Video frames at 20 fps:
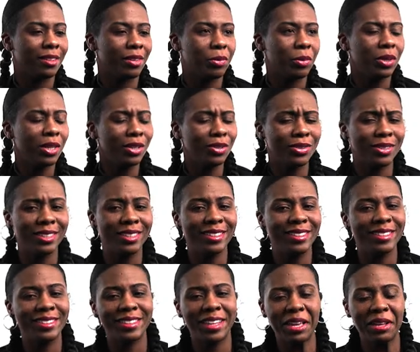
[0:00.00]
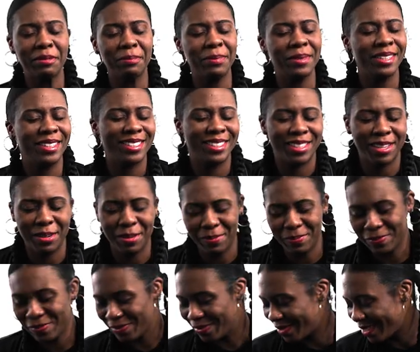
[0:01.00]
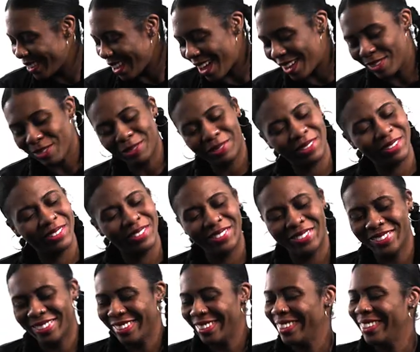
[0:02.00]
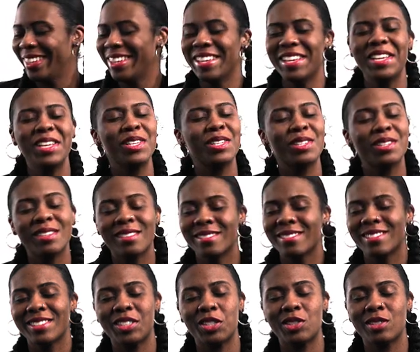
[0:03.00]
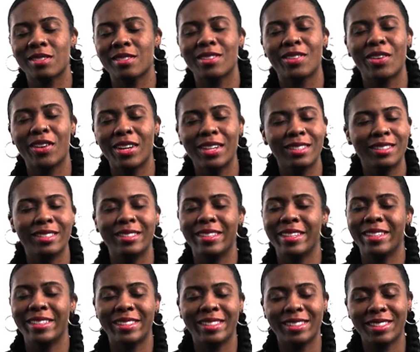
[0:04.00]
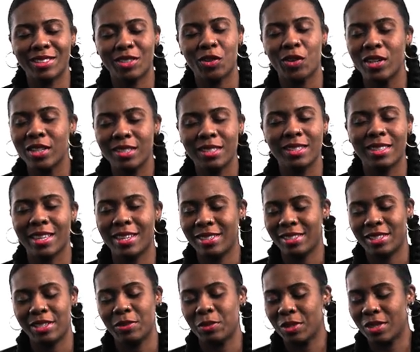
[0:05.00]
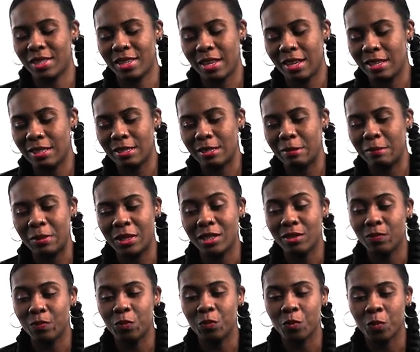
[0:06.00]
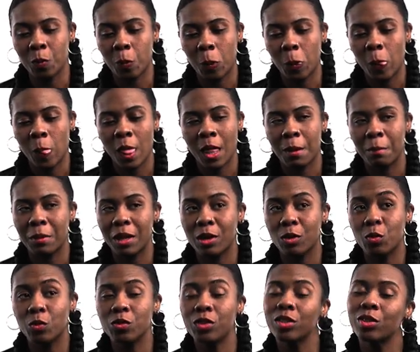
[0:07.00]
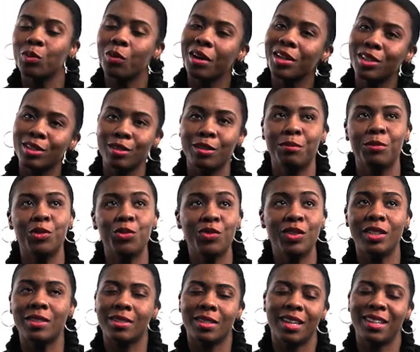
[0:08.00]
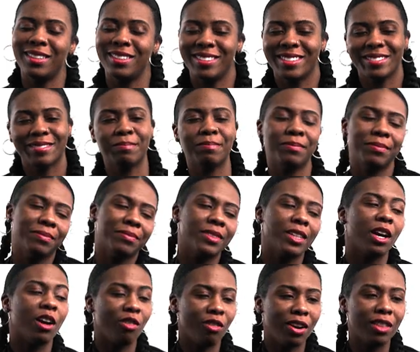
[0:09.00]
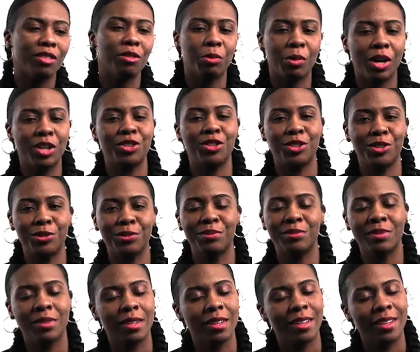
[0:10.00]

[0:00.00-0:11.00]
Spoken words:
What else did he say to me? Some, I don't know. Just craziness. Crazy things he was saying to me. I'm like, just watch the movie. He's like, I'd rather watch you.